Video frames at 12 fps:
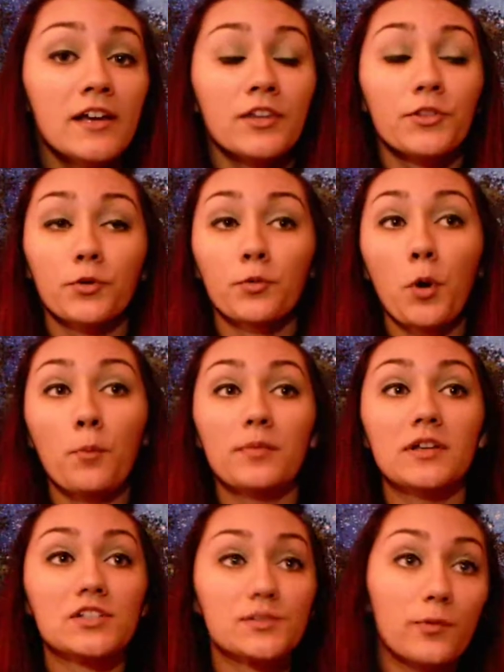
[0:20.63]
There won't be
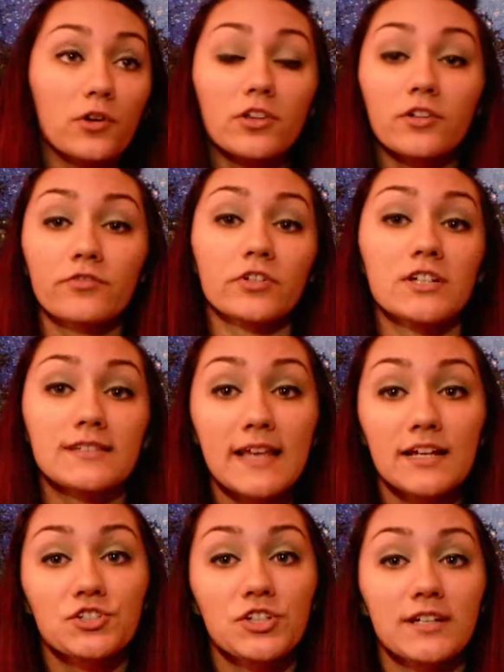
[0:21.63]
a spoiler-free
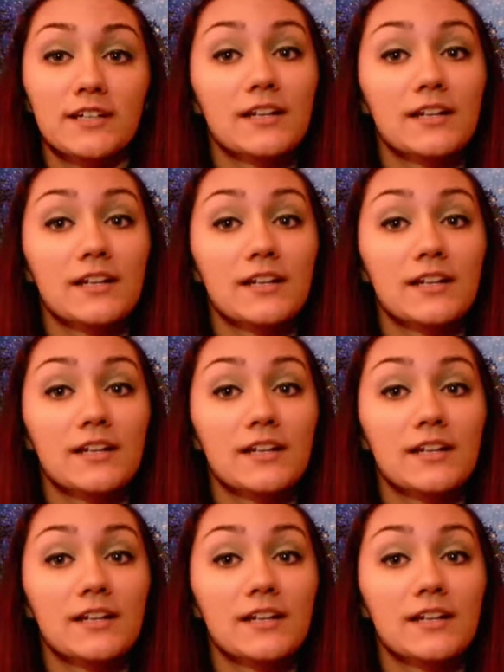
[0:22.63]
section.